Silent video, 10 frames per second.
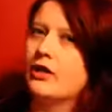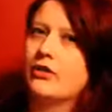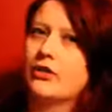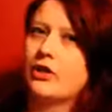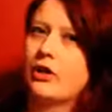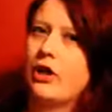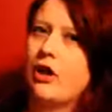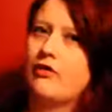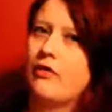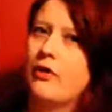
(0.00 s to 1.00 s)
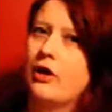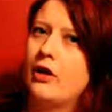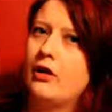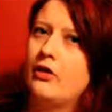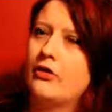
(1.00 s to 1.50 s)
You start off,
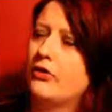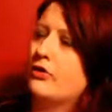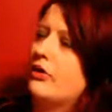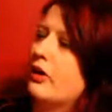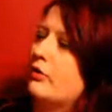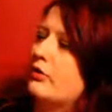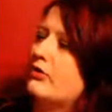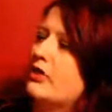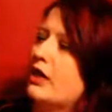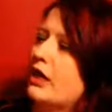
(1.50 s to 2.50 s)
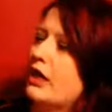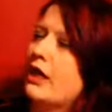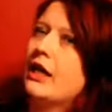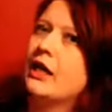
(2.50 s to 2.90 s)
this is the lowest setting,